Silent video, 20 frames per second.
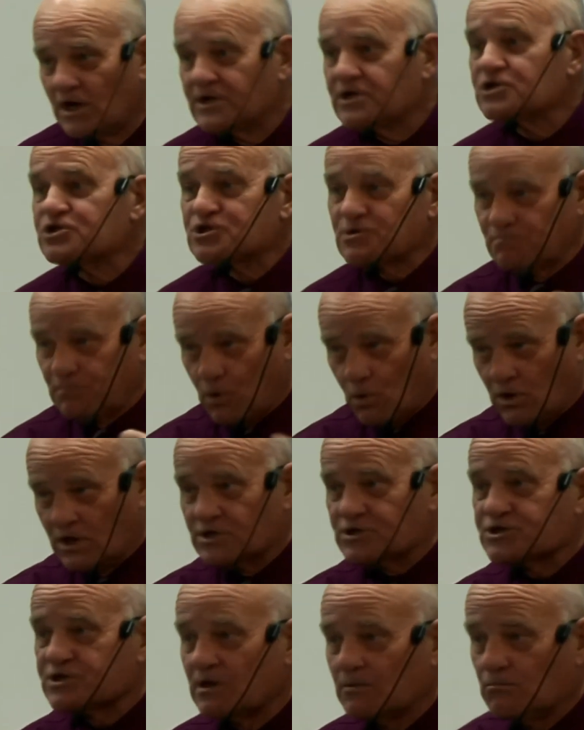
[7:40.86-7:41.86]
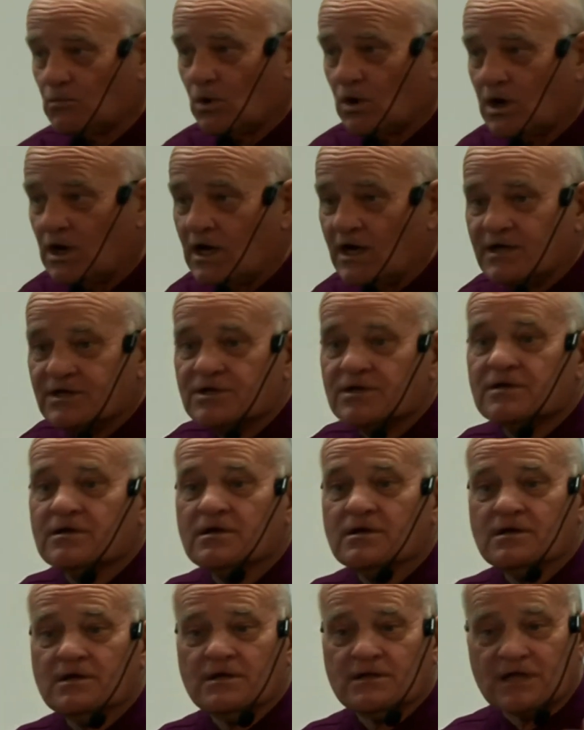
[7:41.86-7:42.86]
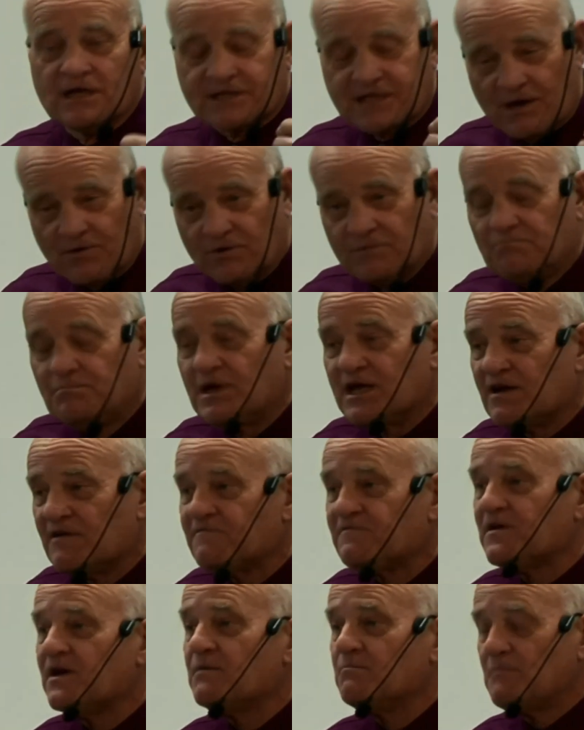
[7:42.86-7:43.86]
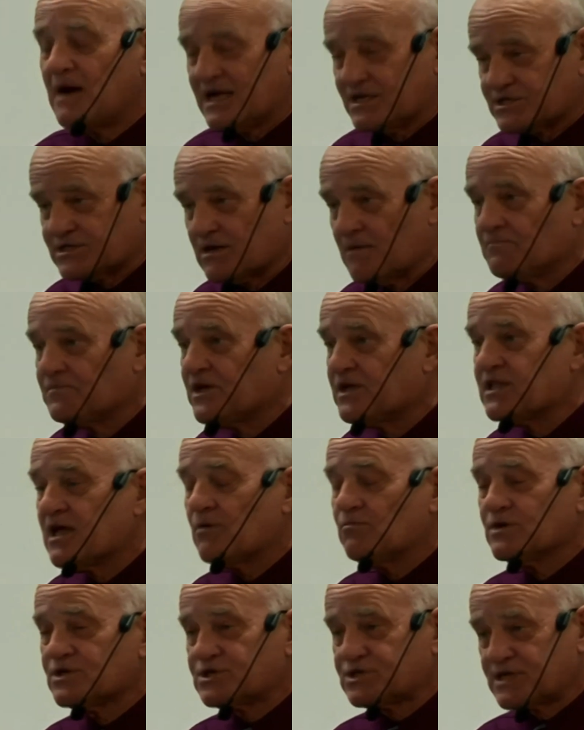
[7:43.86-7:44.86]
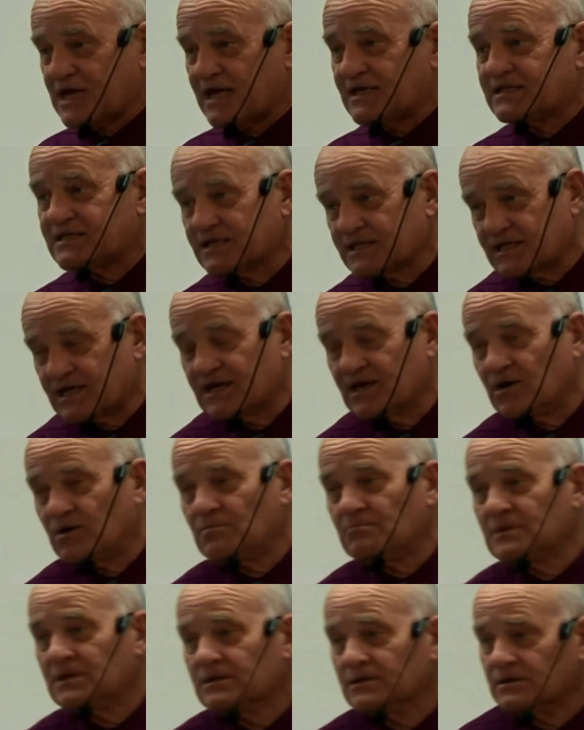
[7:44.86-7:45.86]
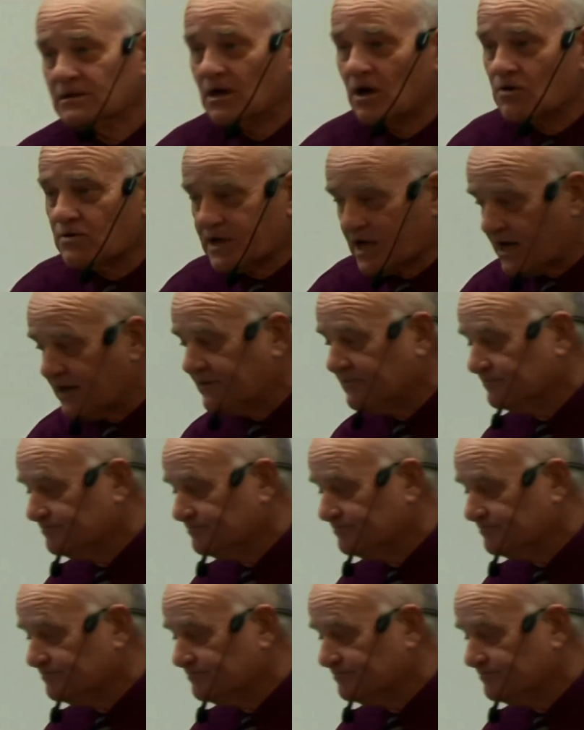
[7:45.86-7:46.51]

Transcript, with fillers: to support someone, that they would benefit by something that was said to them. Okay.